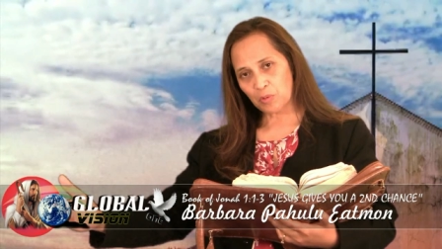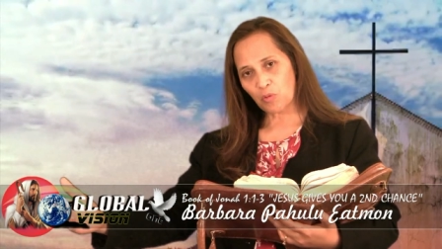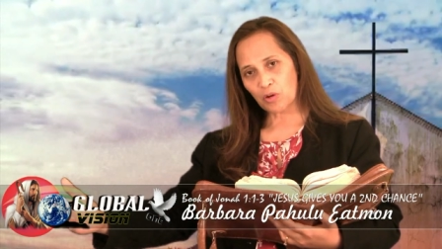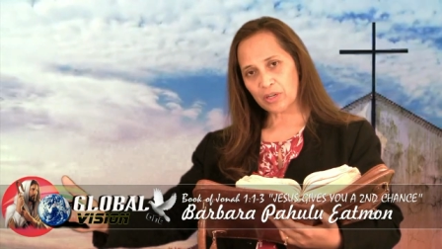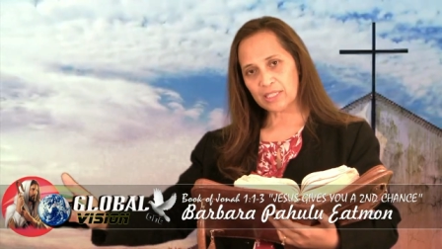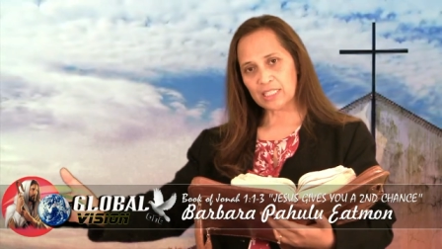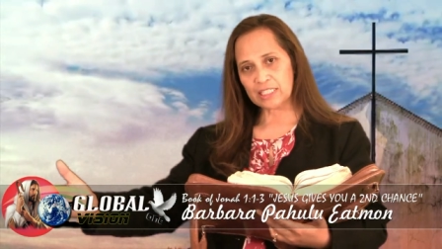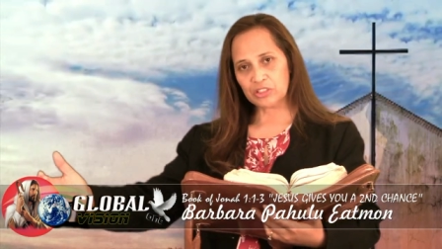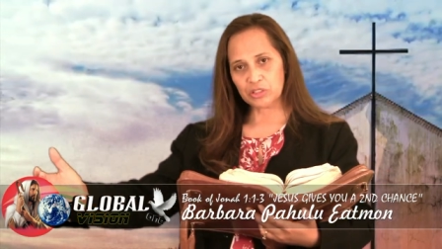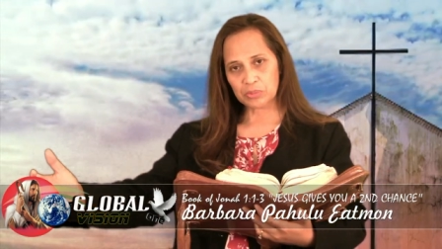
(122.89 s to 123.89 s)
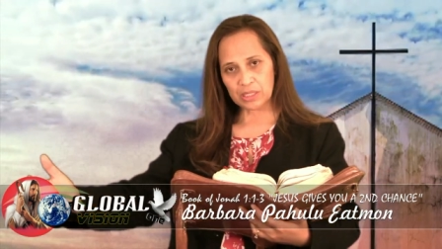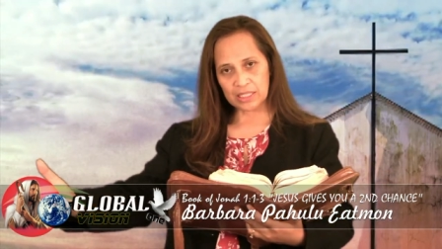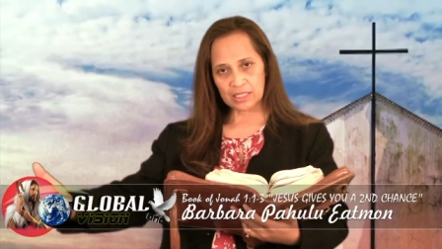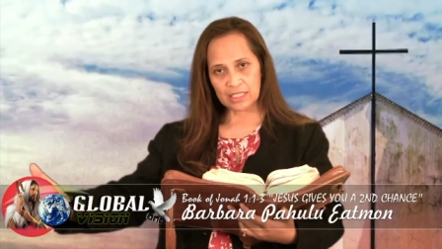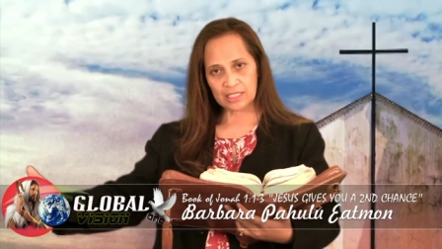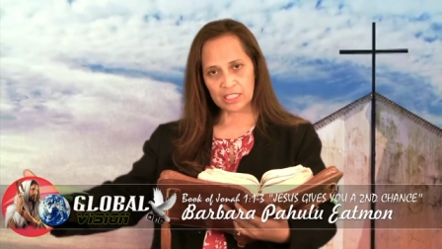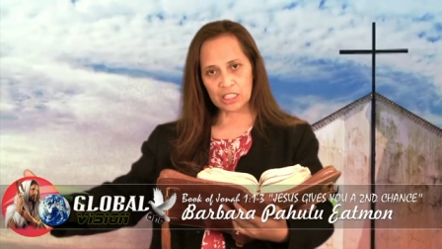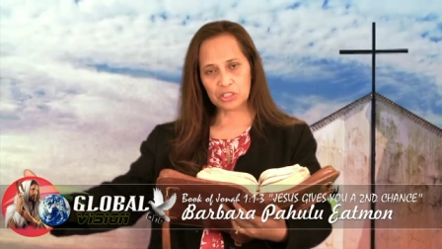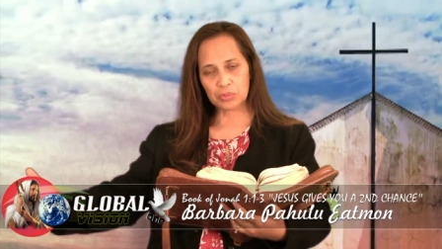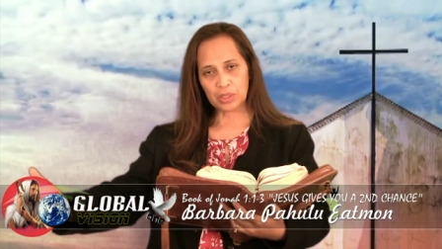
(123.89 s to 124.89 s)
born in, in, in
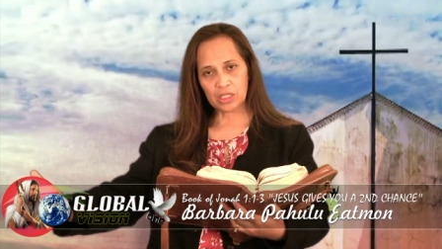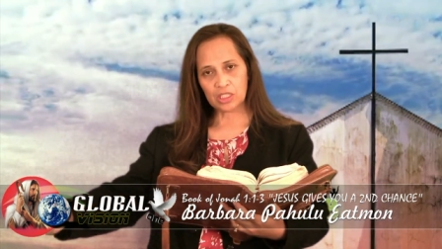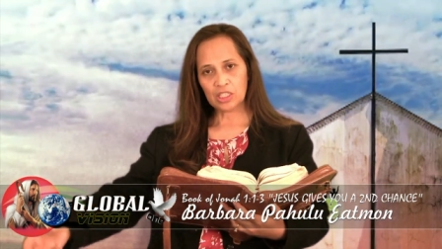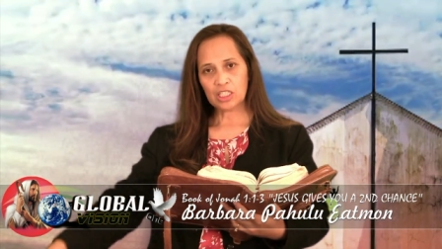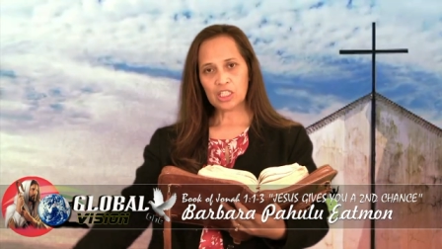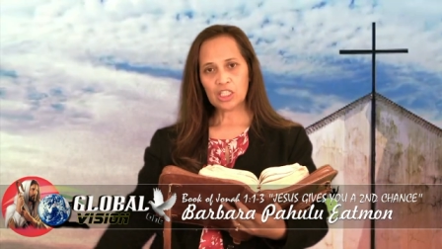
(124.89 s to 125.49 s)
Israel